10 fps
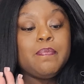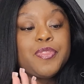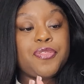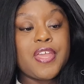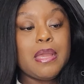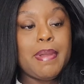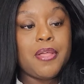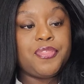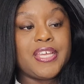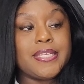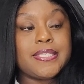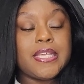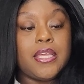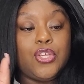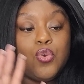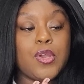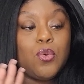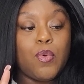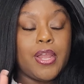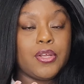The thing about this, you
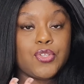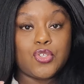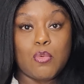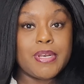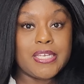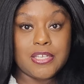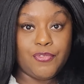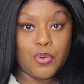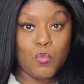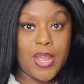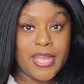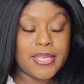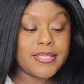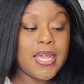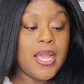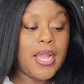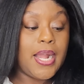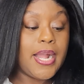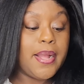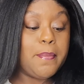can wear so many different ways.
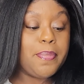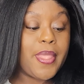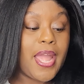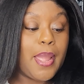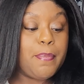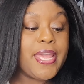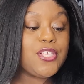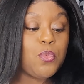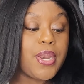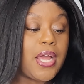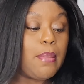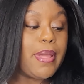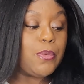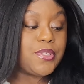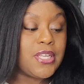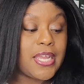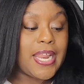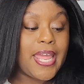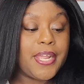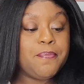Um, I picked one up, I was looking
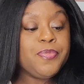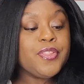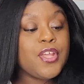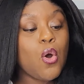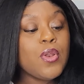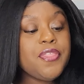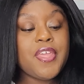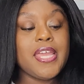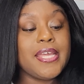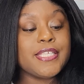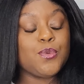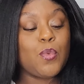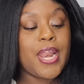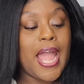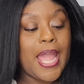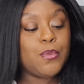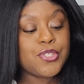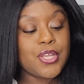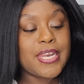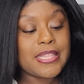at it. The only thing is when I
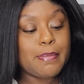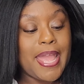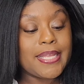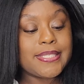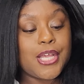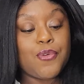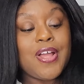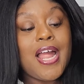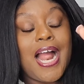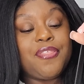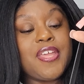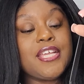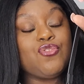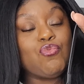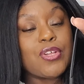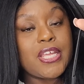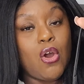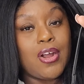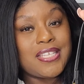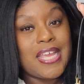was looking at the bag itself, I think it's really
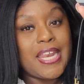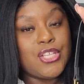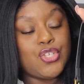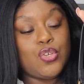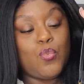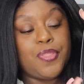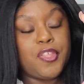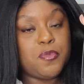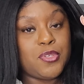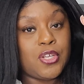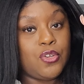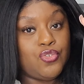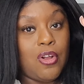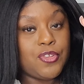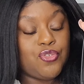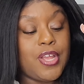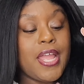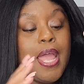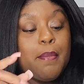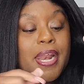hard to get into with this particular drawstring,
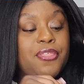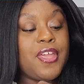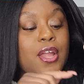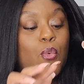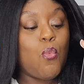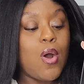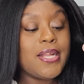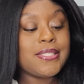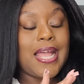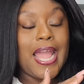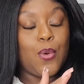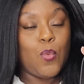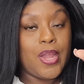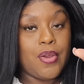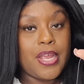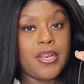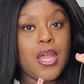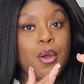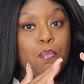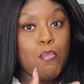but I think once I wear it
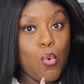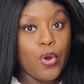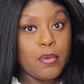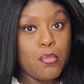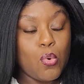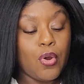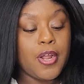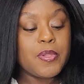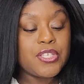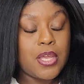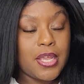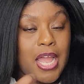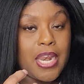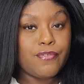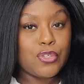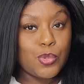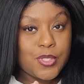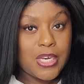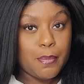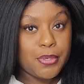more and more, it's gonna kind of
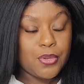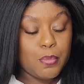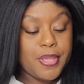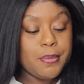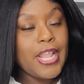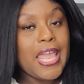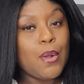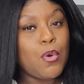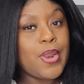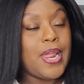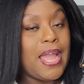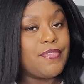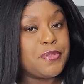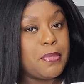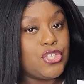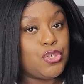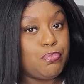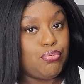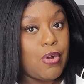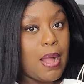loosen up a little bit and I won't have as much
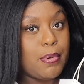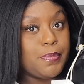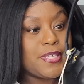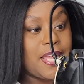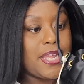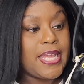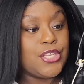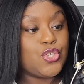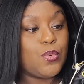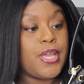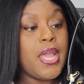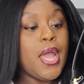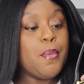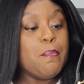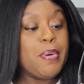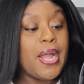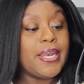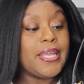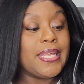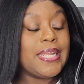problems getting into it.
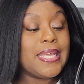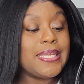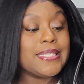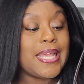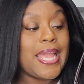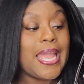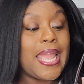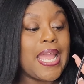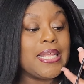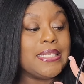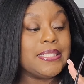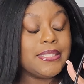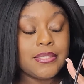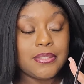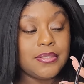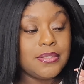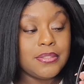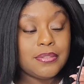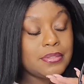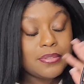But it is a
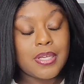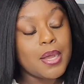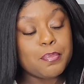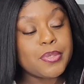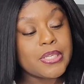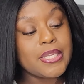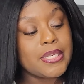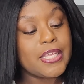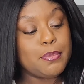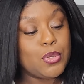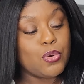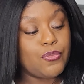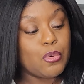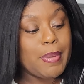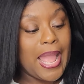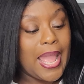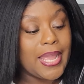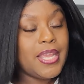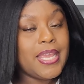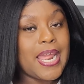completely beautiful
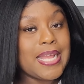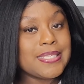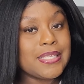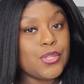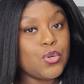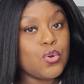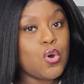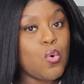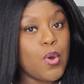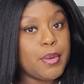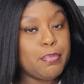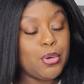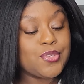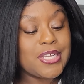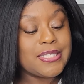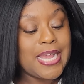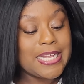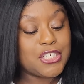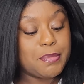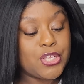bag. It has a little coin purse
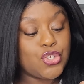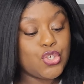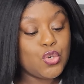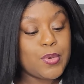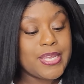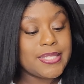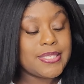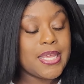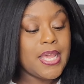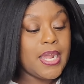attachment to it.